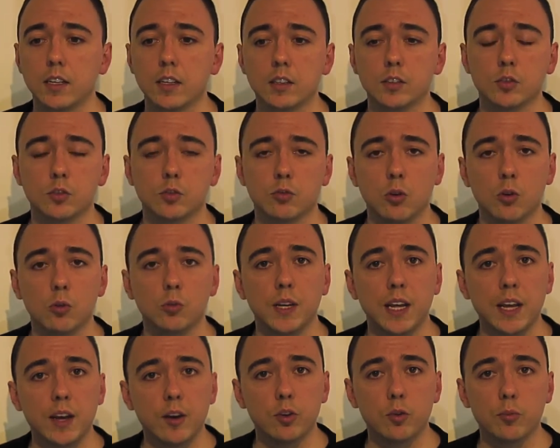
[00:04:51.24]
scroll
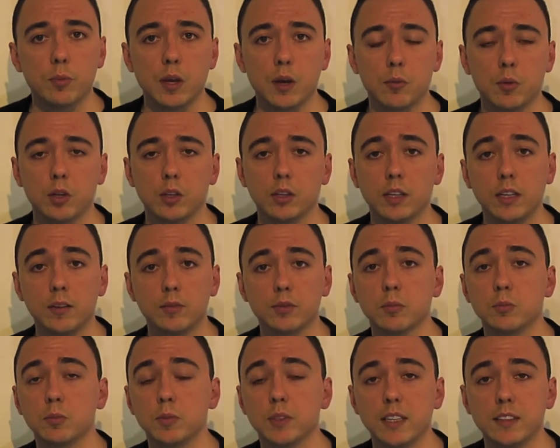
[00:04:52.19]
down, you'll be able to leave
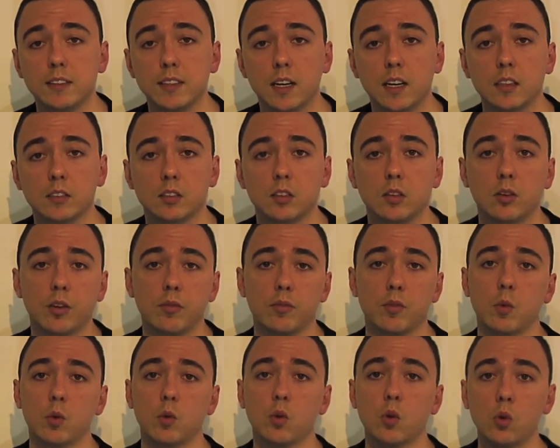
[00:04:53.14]
some details and I'll give
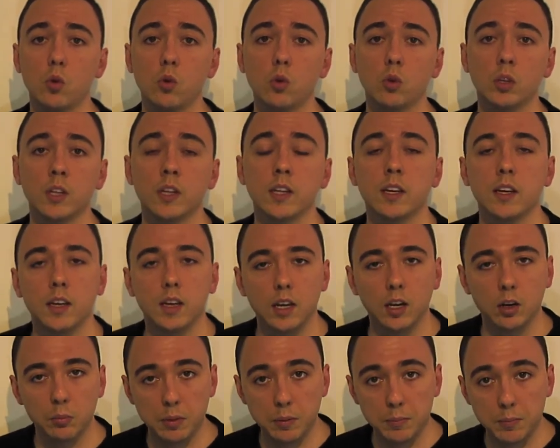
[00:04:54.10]
you a call.
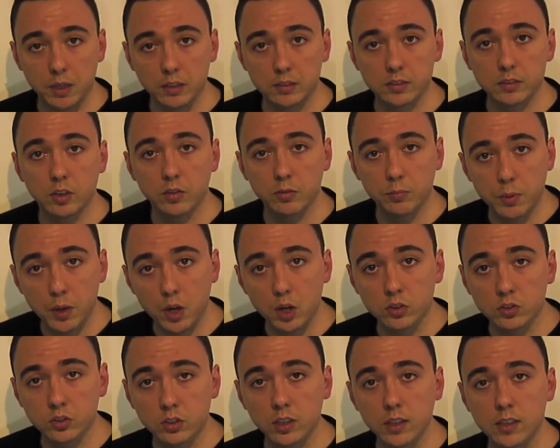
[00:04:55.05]
It'll be myself
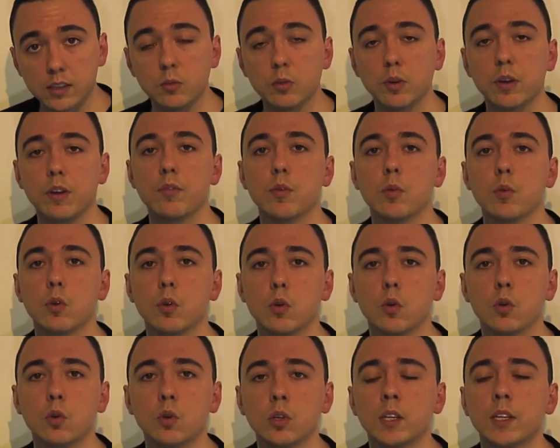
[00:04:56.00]
personally that will give you a
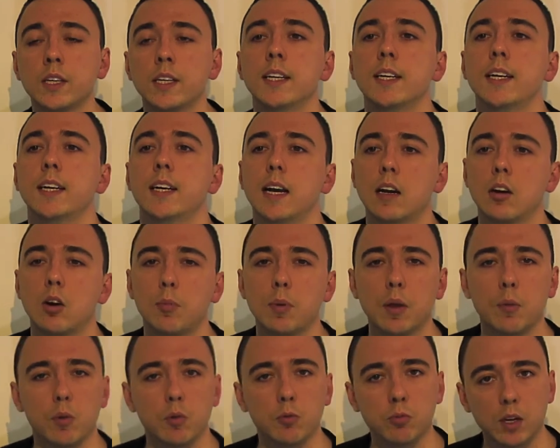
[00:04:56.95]
call, and I'll be
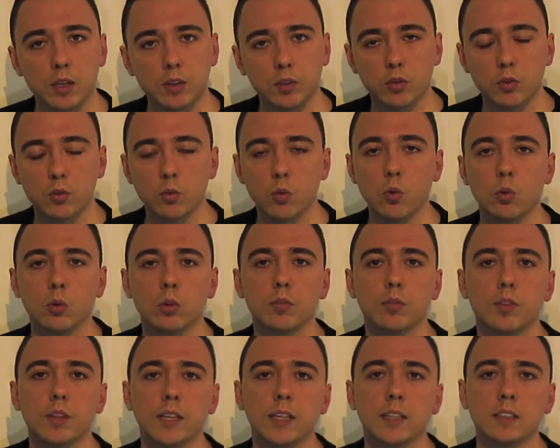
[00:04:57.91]
able to run through all
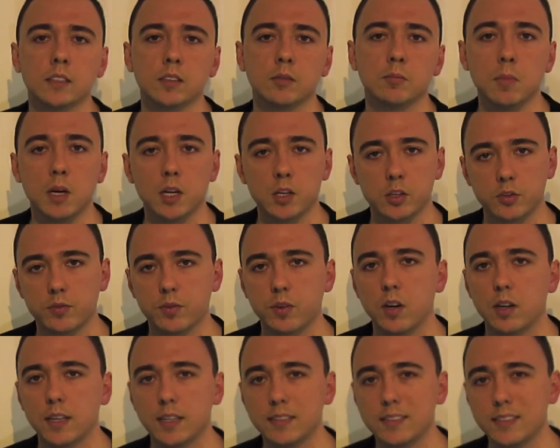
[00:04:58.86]
of these in much
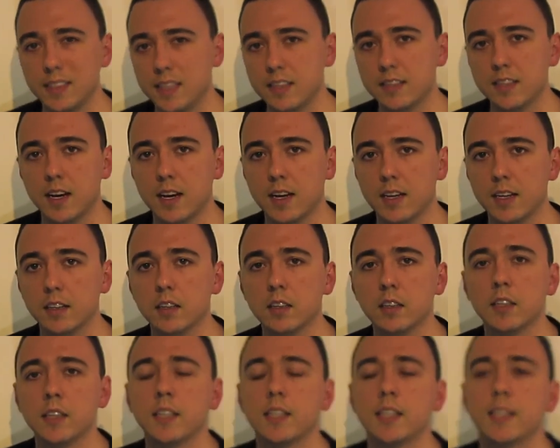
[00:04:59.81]
finer
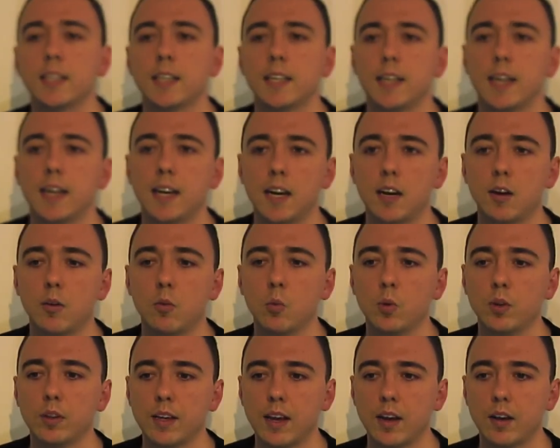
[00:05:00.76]
detail
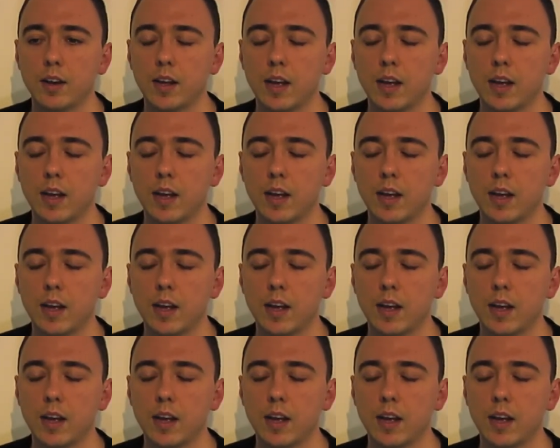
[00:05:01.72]
without